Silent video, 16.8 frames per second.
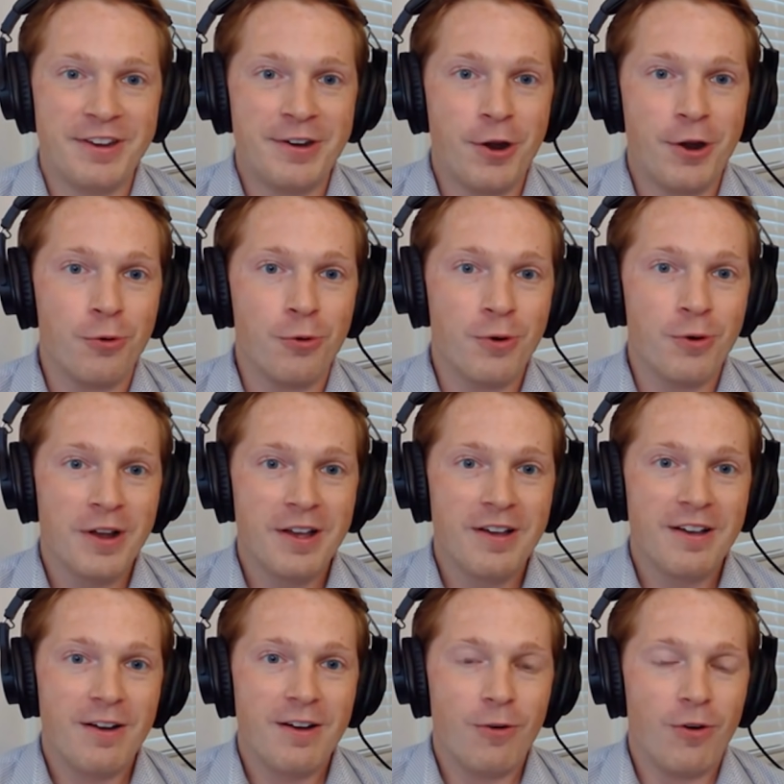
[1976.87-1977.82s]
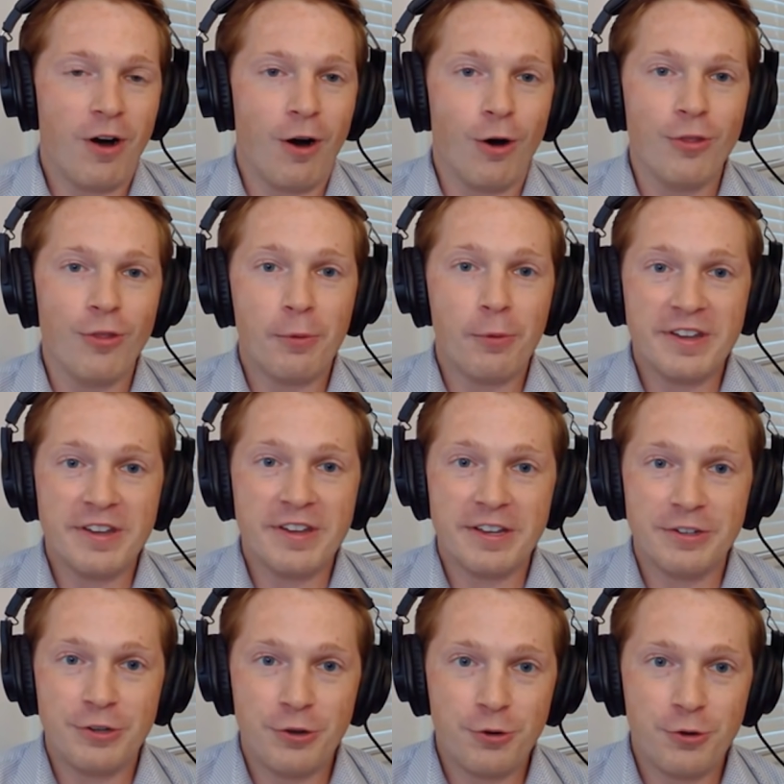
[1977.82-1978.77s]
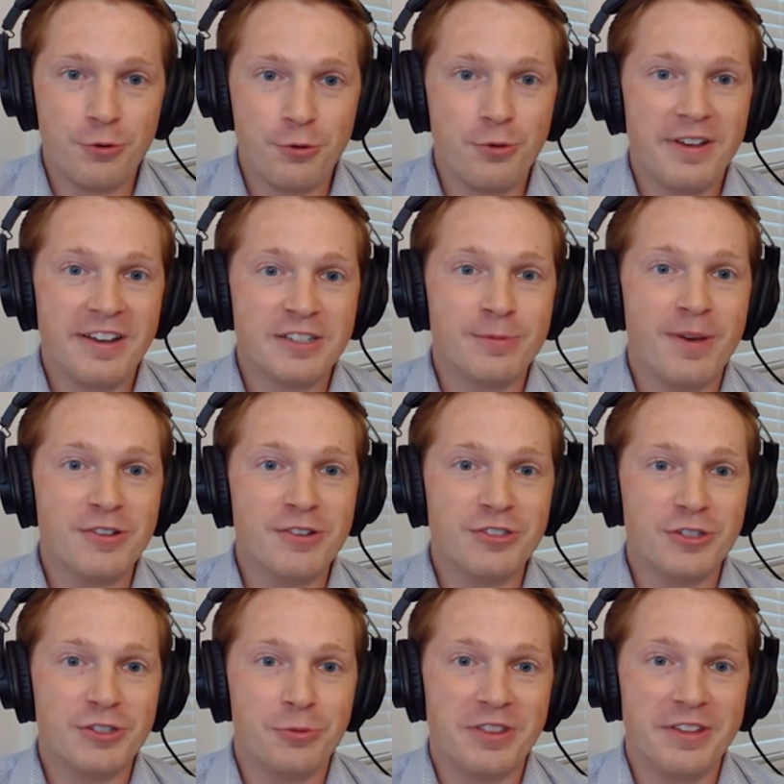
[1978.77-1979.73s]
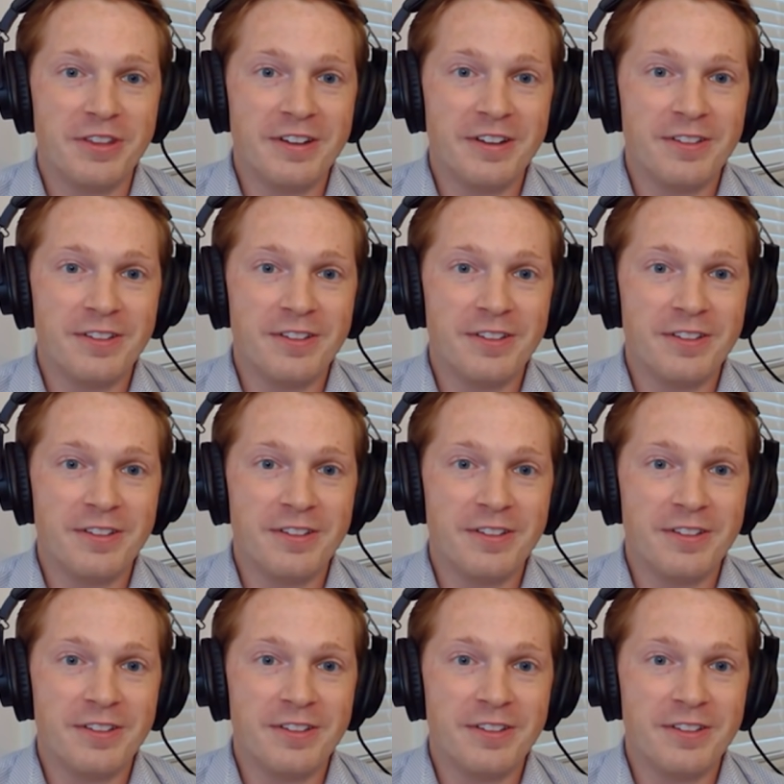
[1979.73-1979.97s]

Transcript: They know all that we can do, especially with